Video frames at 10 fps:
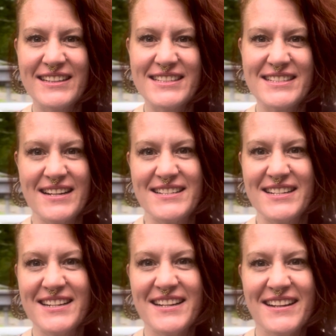dun dun
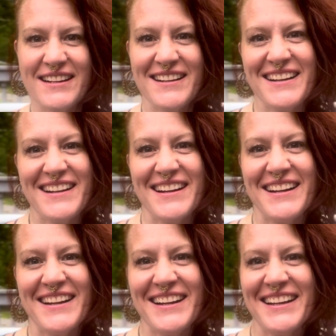dun
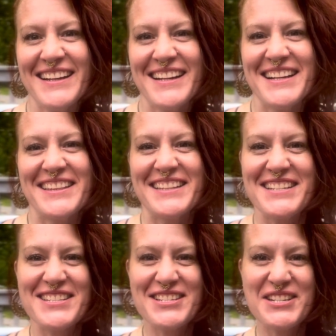dun, the
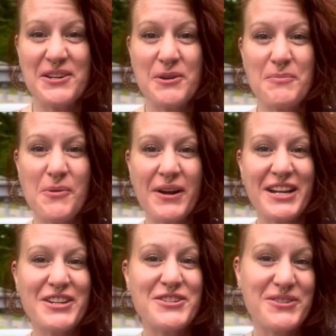still point
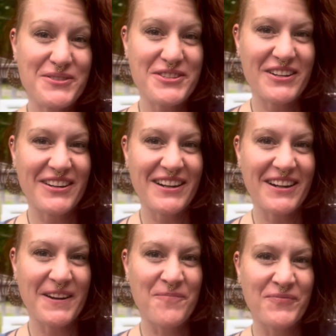
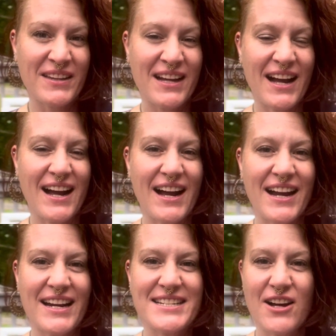inducer.
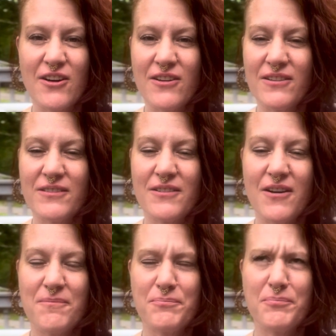I tell
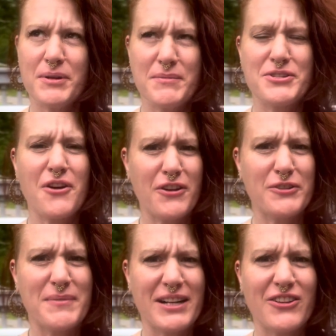pretty much all of
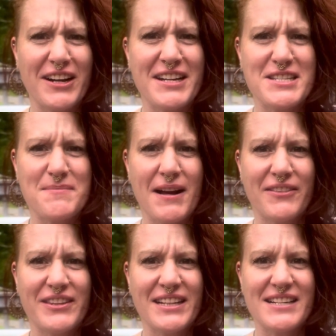my clients about
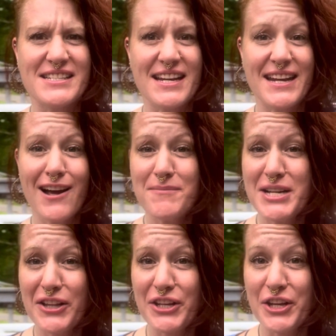this, and now I'm
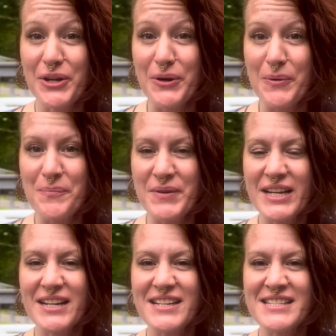telling you
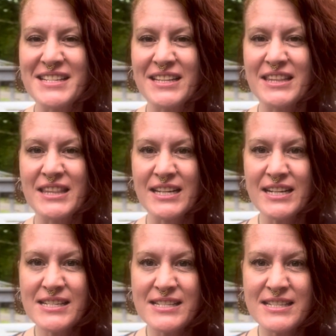because
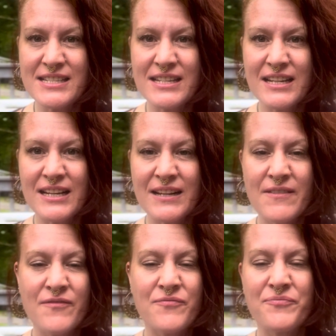this
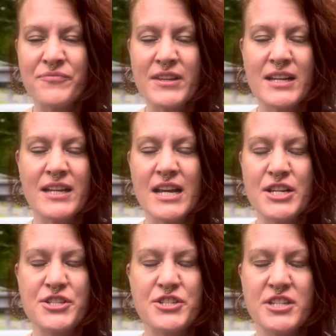
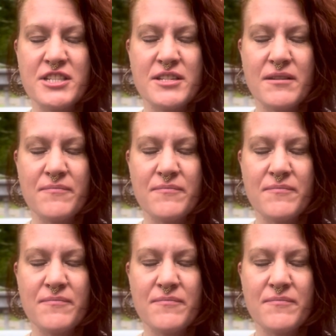it's